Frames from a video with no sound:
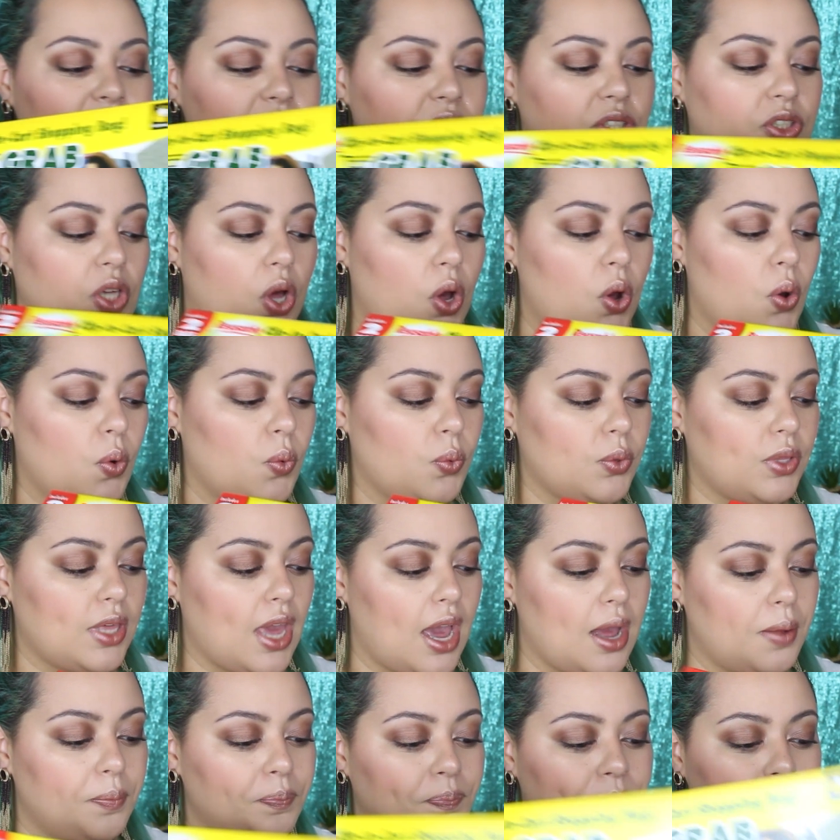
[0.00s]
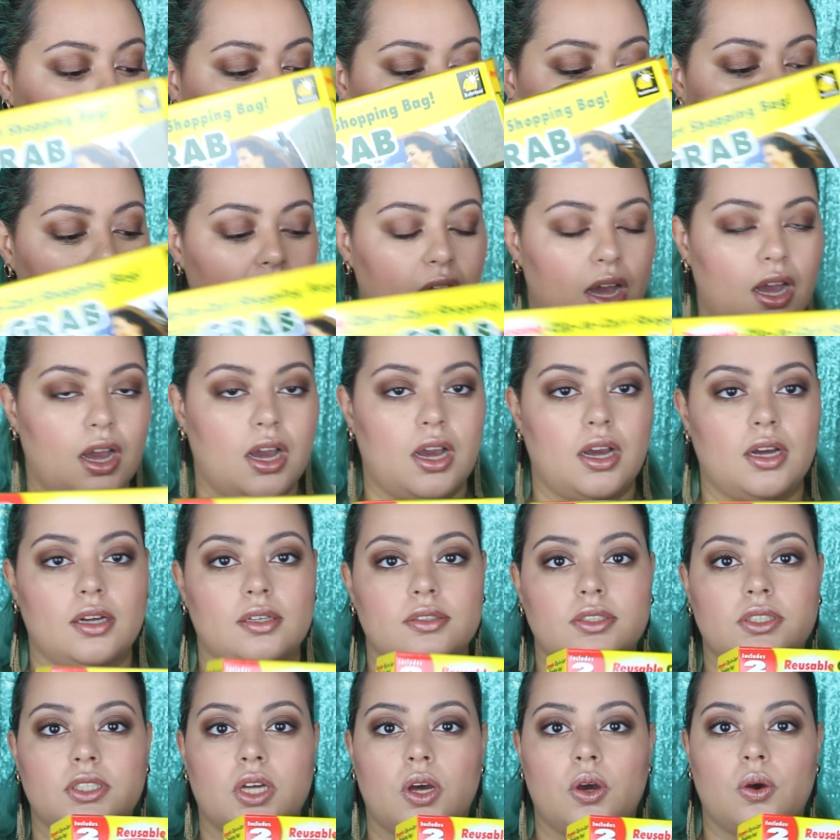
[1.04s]
So yeah,
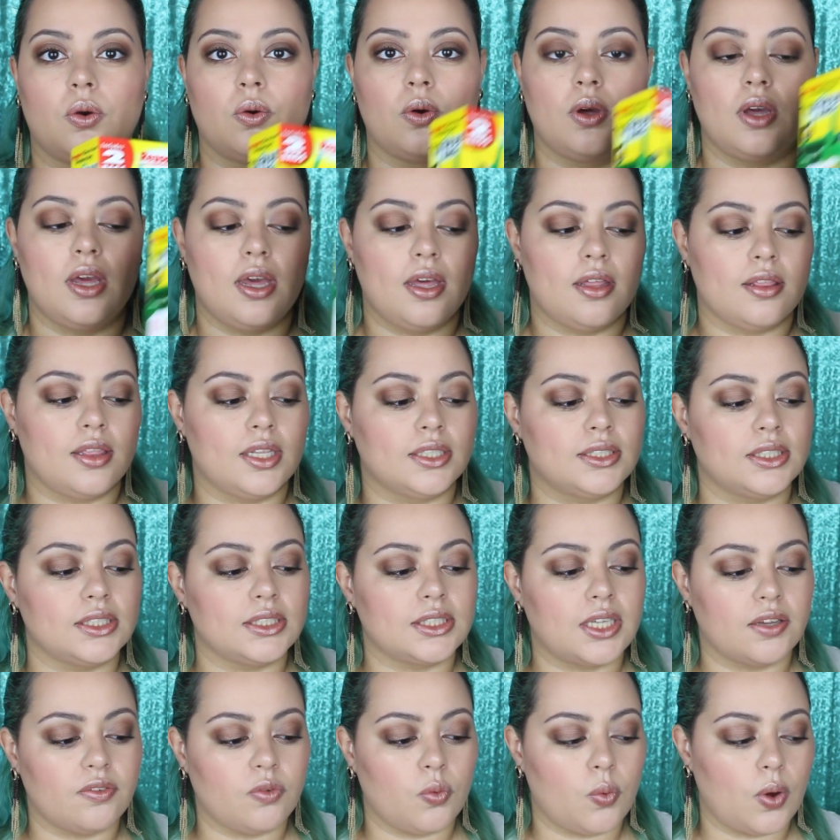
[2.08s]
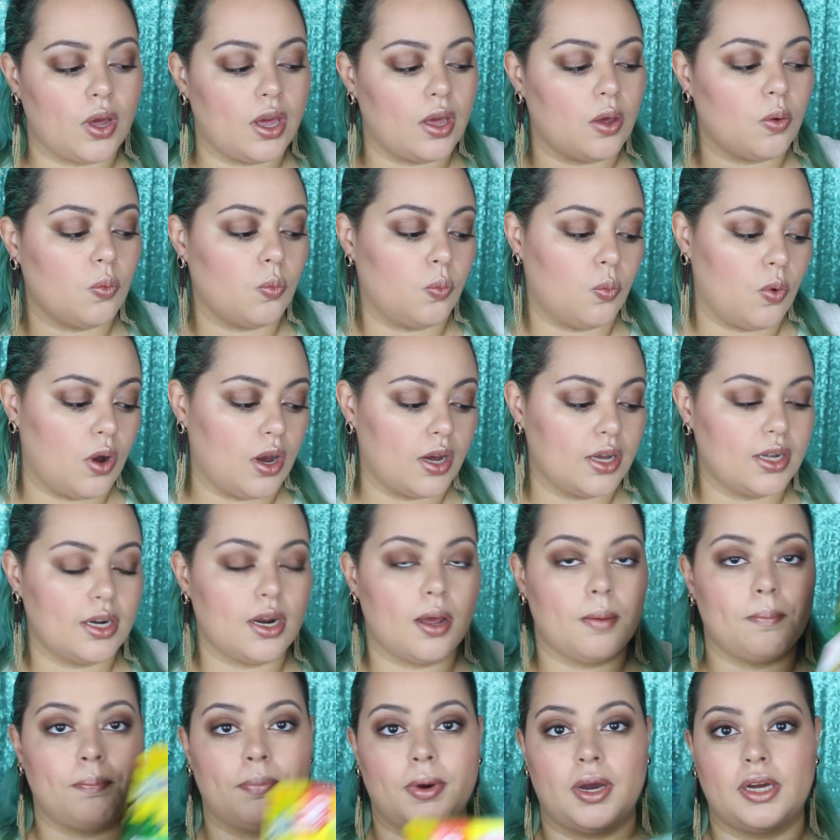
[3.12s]
so this is giveaway 1,
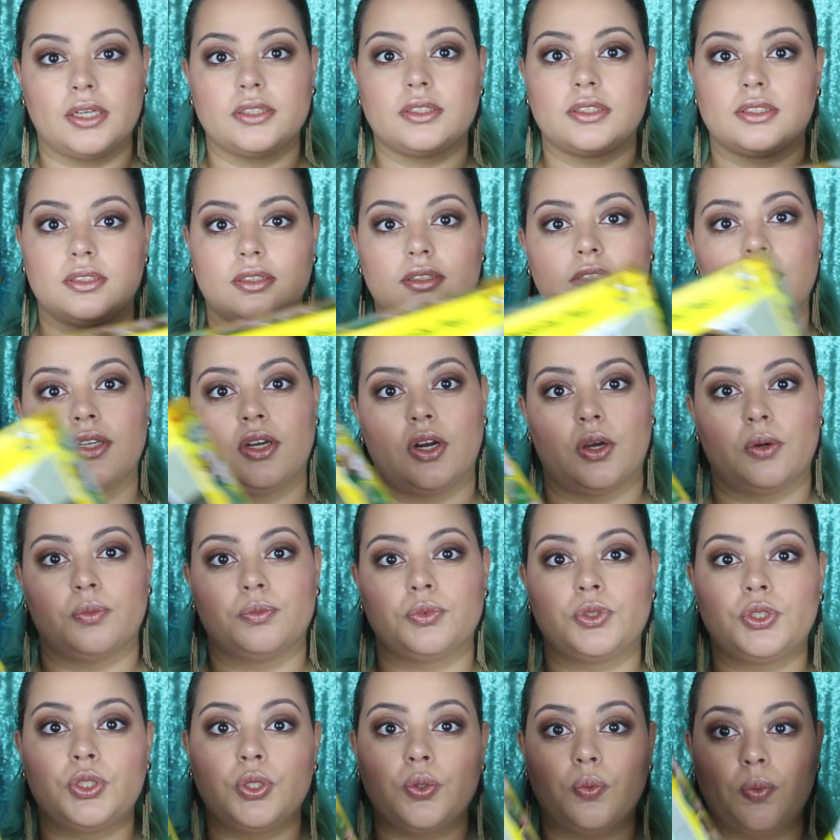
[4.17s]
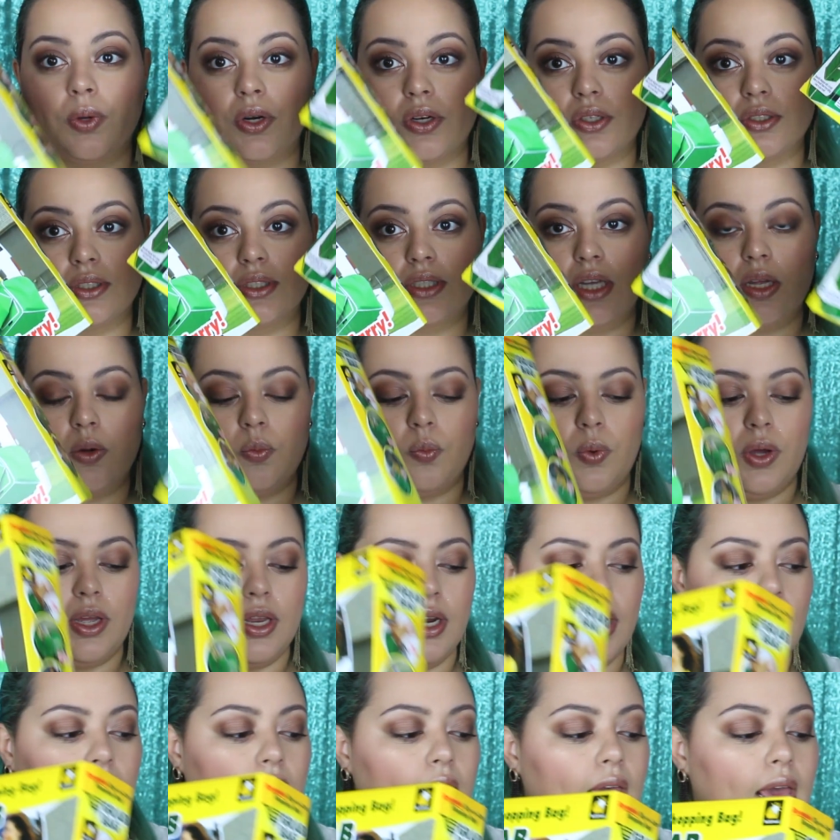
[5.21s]
but you know, 2 winners can
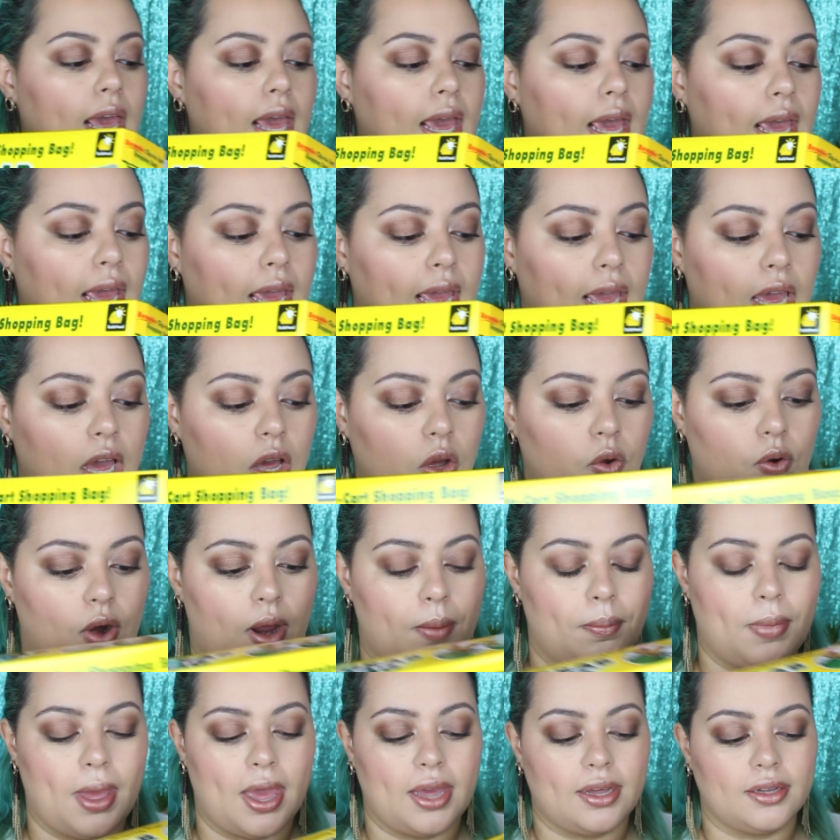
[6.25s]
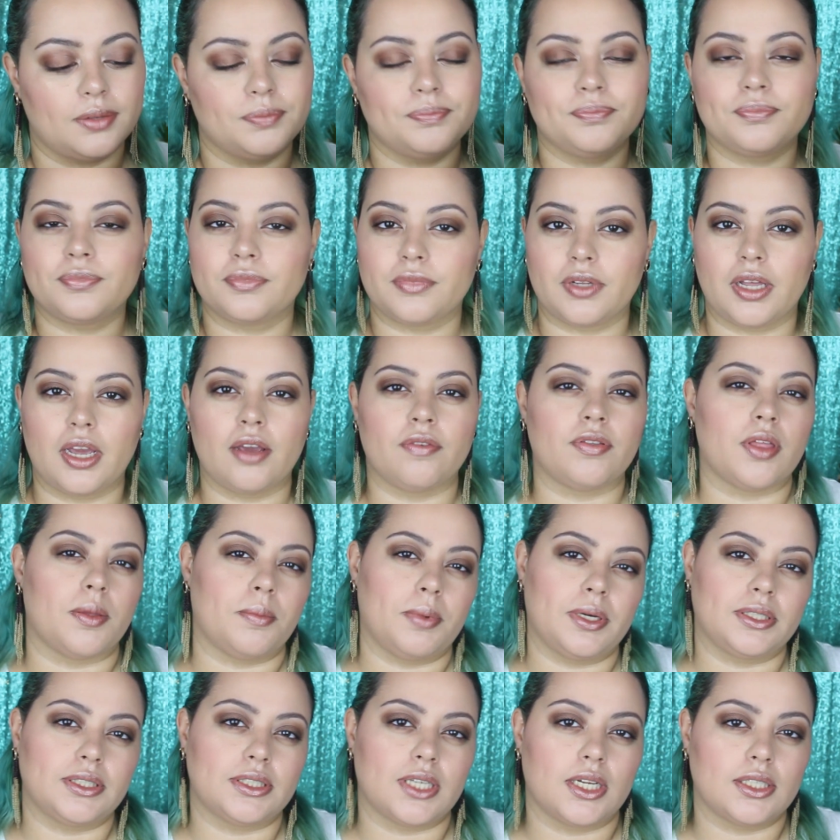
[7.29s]
win a grab bag, if that
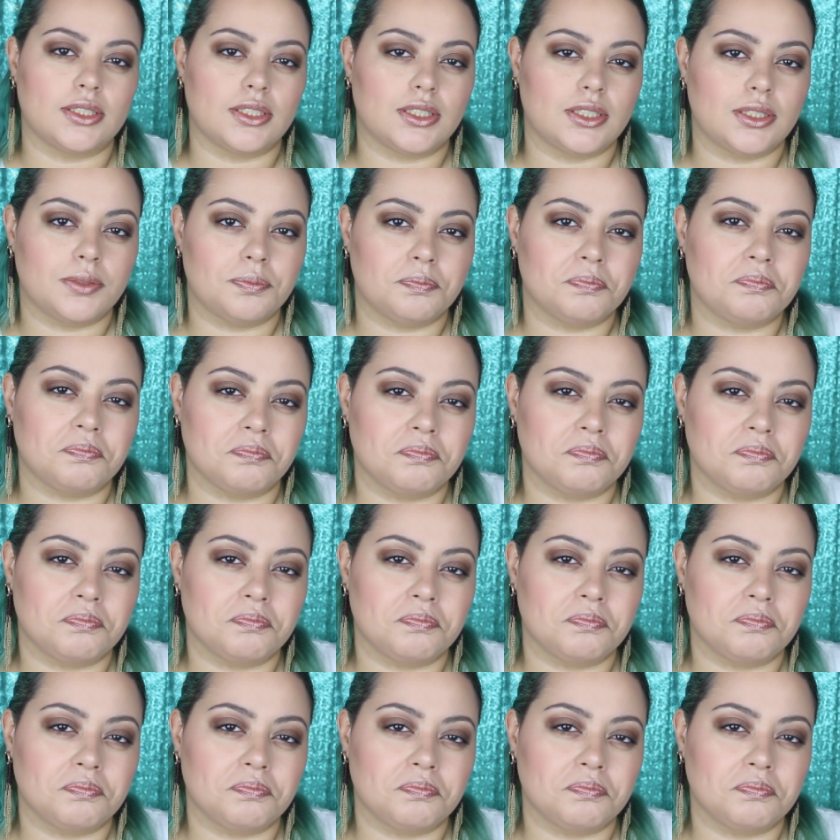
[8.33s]
makes sense.